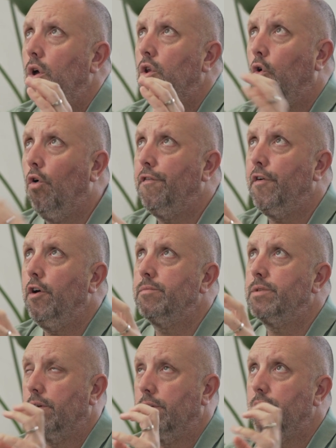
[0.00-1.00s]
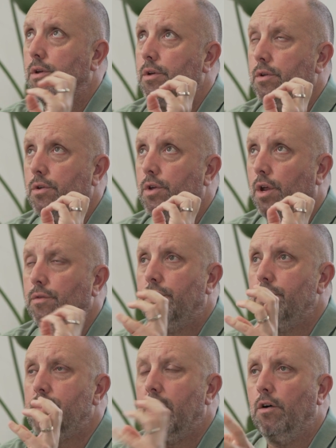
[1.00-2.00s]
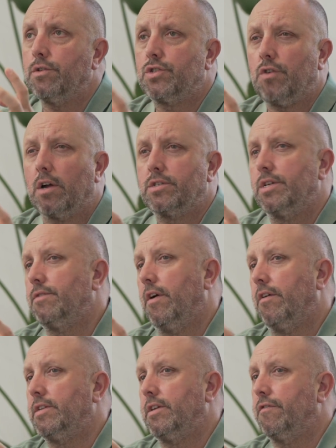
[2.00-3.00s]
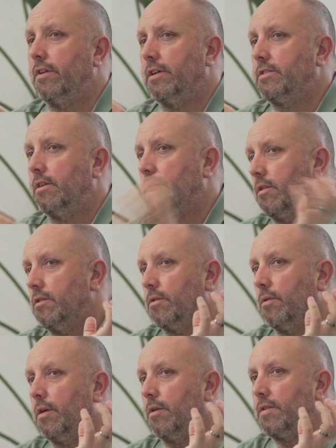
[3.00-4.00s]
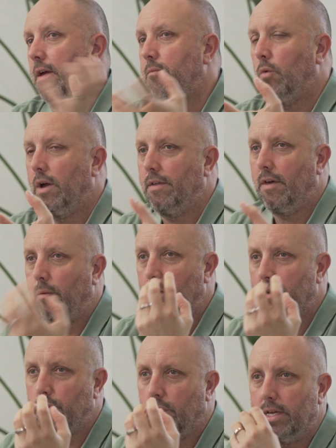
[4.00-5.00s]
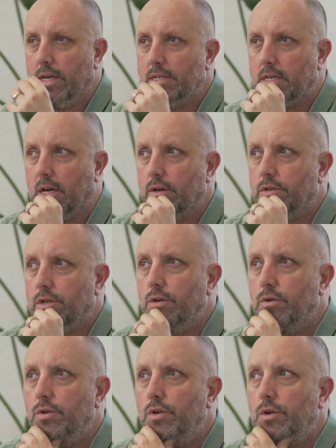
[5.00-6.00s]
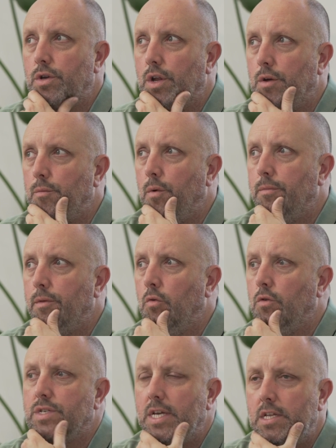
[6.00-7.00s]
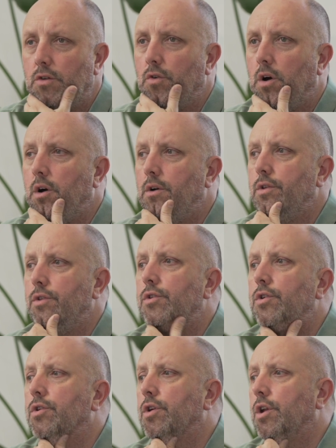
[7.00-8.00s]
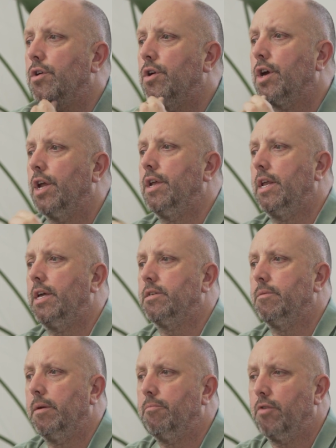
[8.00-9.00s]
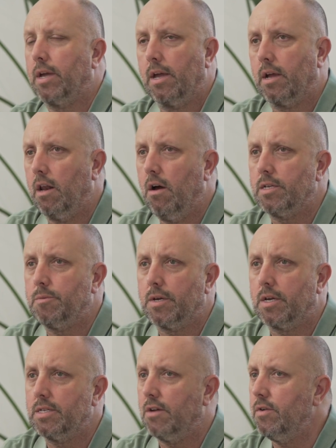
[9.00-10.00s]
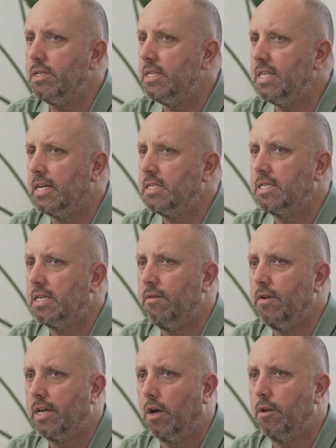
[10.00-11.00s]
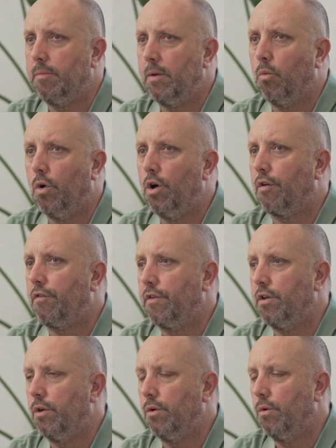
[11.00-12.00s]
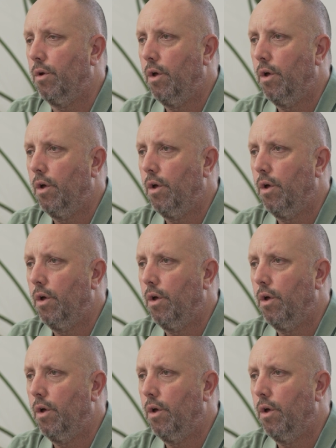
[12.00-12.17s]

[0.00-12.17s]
Law firms, they're not structured very differently to the same way they were 20 years ago. So, the more senior you are, you're going to need to be bringing clients, because there isn't necessarily going to be work for you